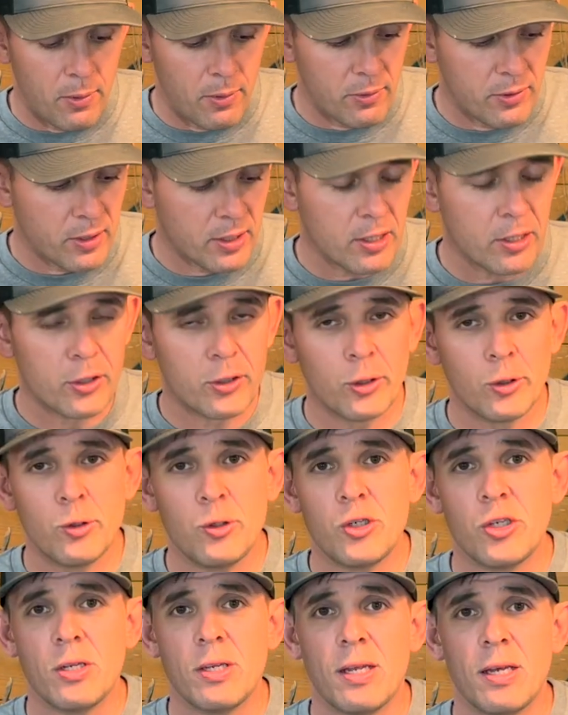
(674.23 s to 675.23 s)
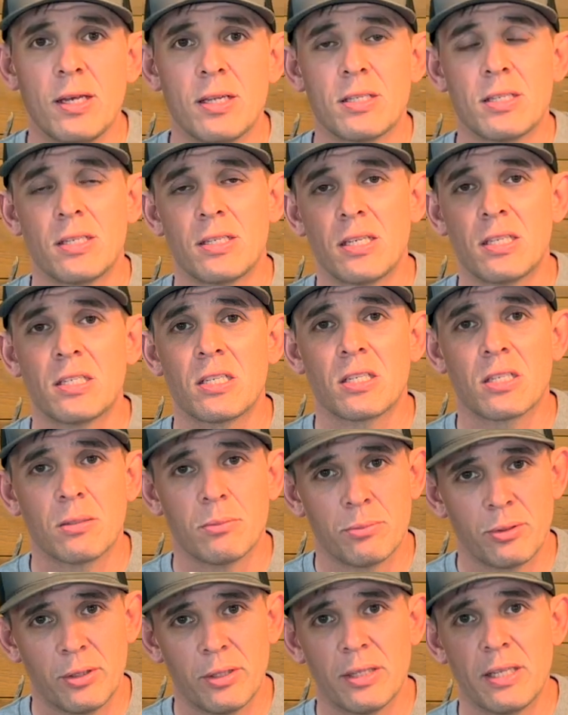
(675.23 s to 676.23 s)
The conclusion is this is
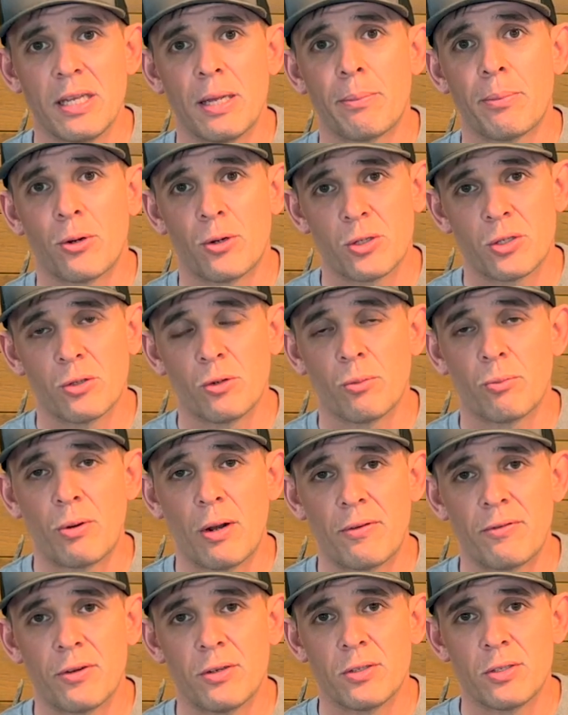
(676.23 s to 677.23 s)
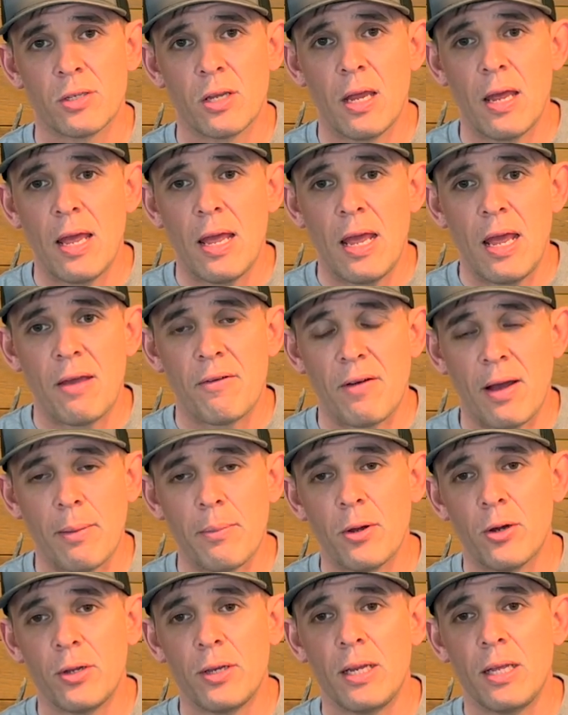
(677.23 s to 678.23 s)
completely a personal preference. If I'm
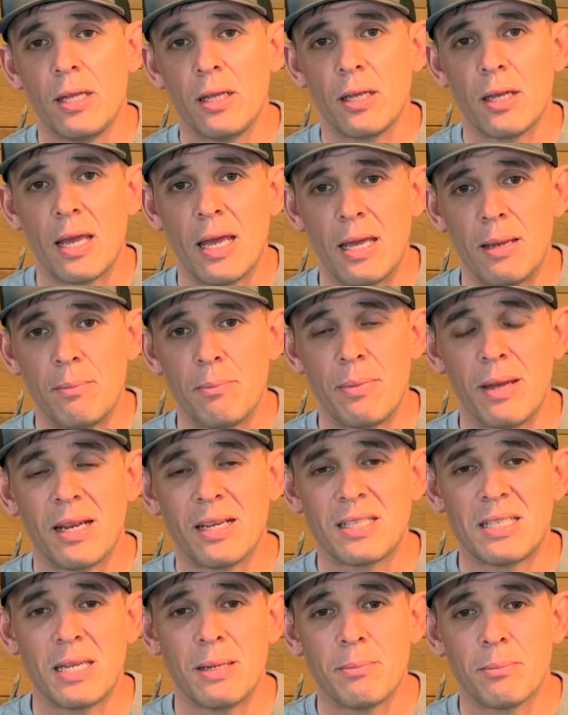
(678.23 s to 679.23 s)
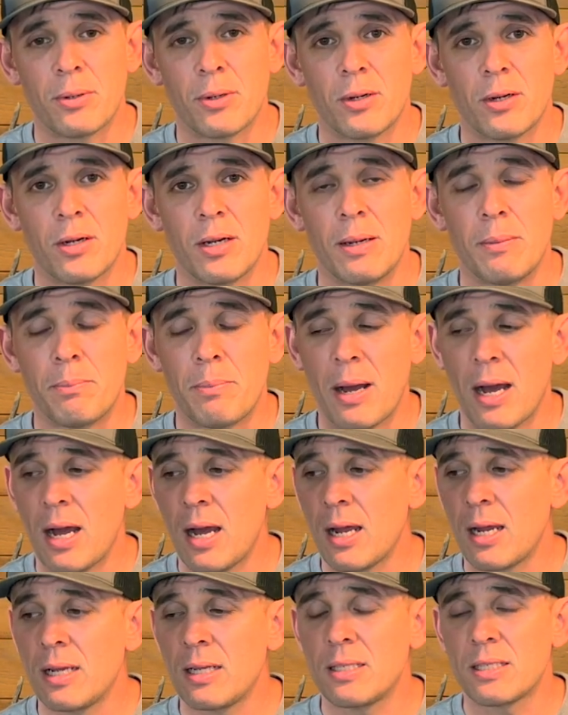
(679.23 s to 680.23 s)
hunting in big timber and
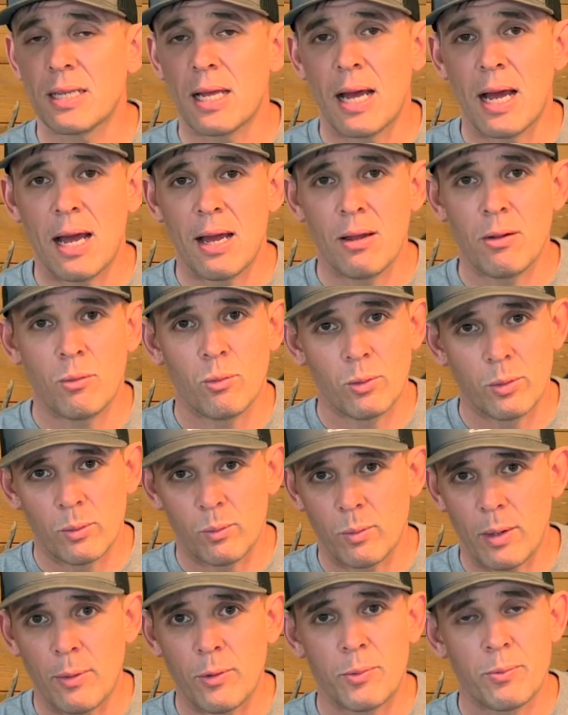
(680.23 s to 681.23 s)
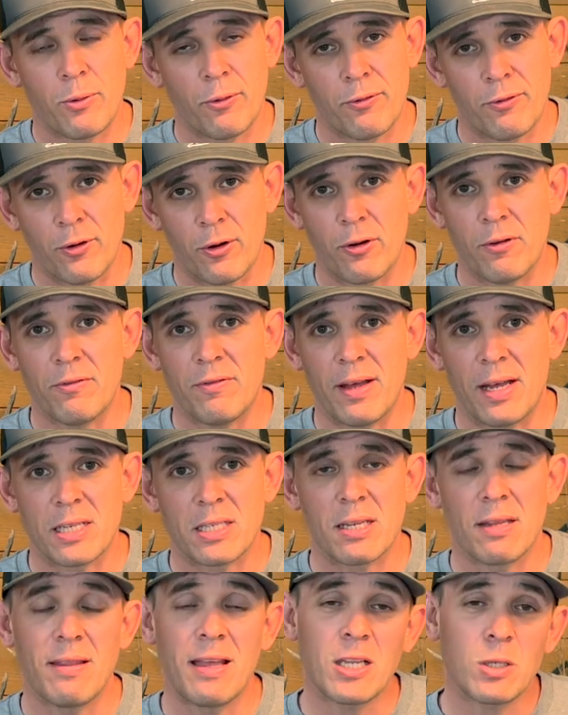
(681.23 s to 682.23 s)
pines, I would prefer a
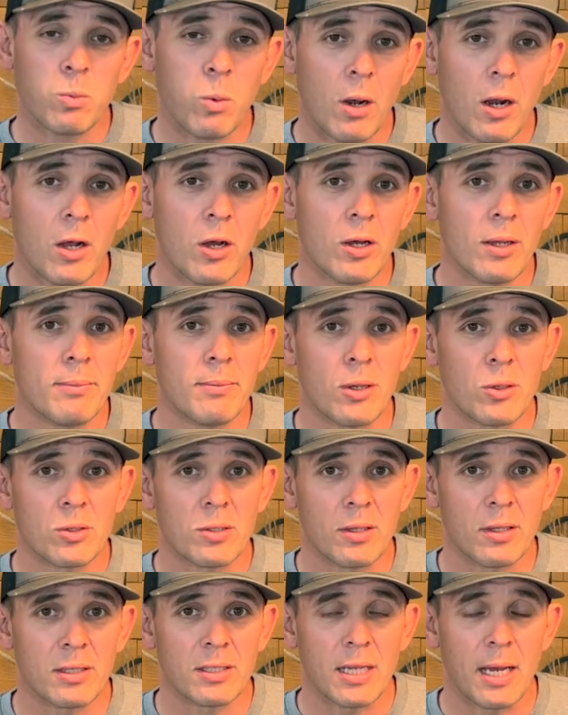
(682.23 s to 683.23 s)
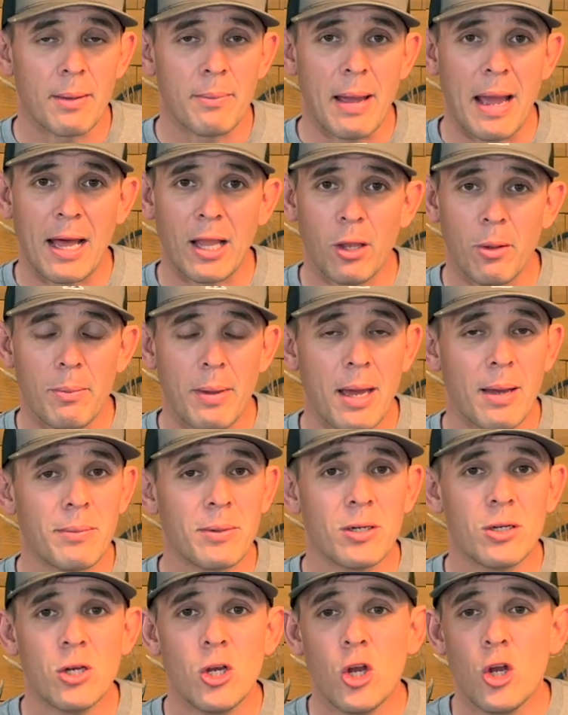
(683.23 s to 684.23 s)
vest. And that's where I hunt most of the time.
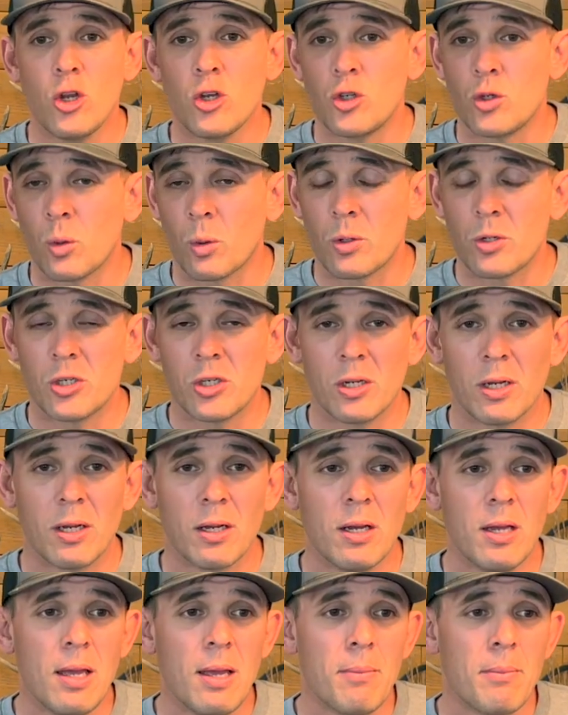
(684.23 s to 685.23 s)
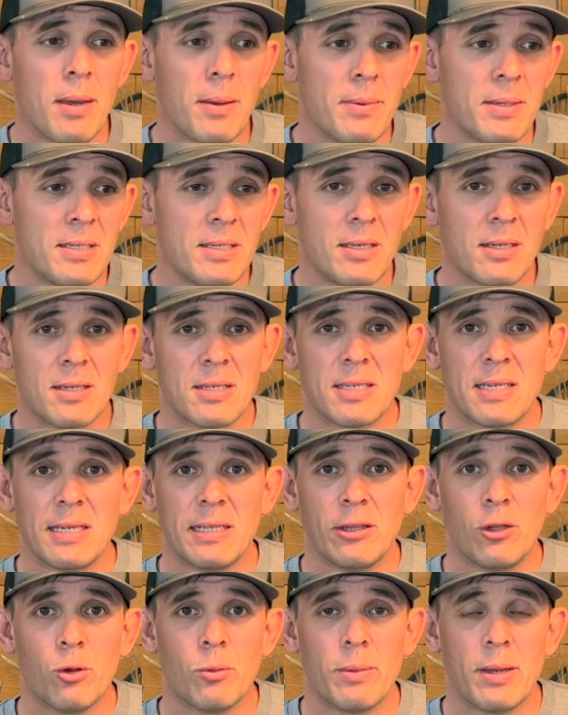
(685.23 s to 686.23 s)
Alabama, Georgia, maybe Tennessee a
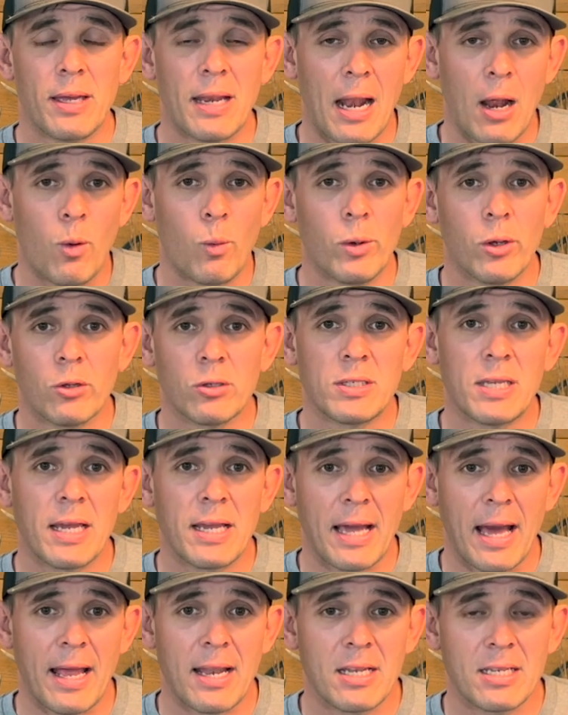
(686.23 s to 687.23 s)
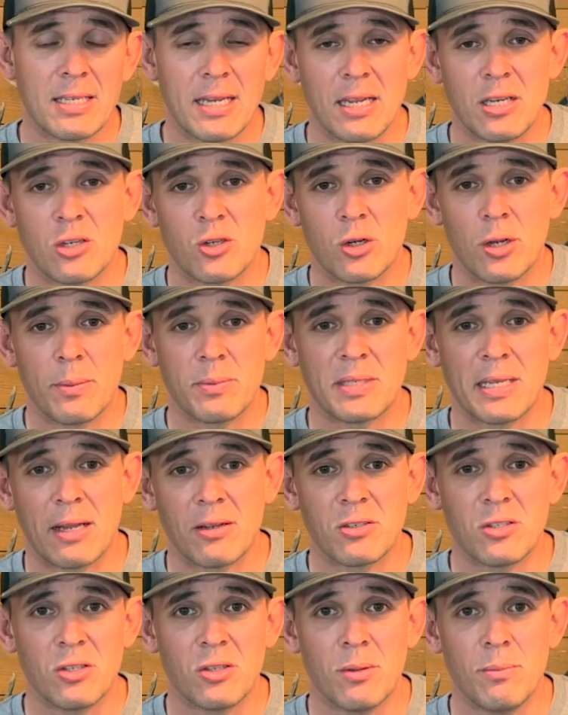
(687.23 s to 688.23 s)
little bit. I will take out-of-state trips
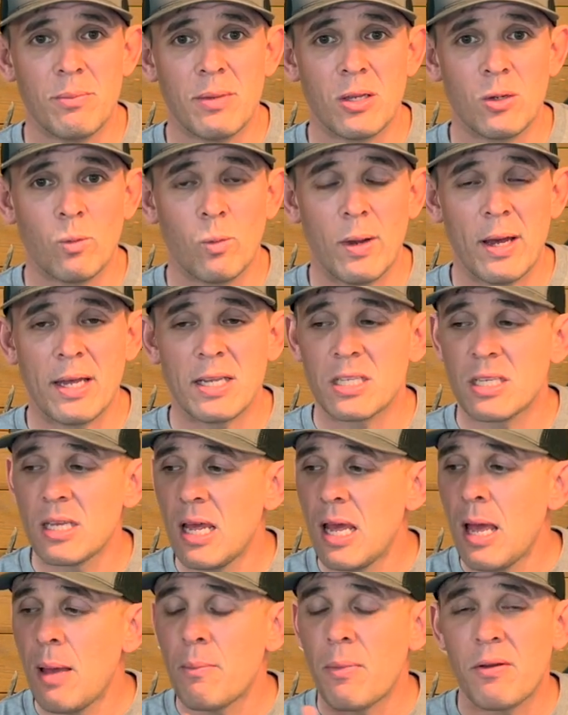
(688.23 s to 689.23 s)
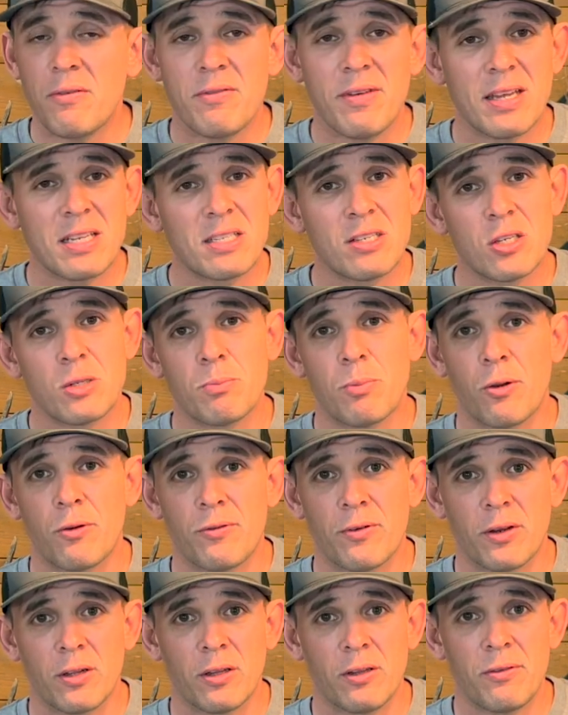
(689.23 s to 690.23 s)
out to the Midwest. My vest is
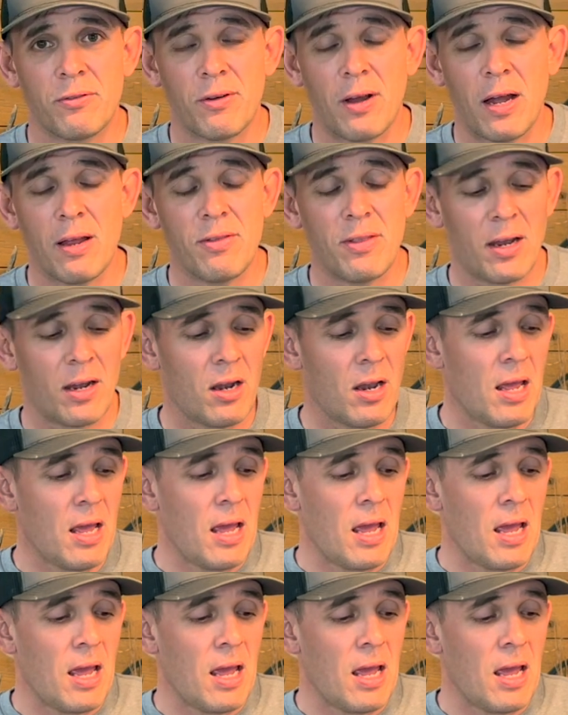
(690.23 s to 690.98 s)
perfectly fine there.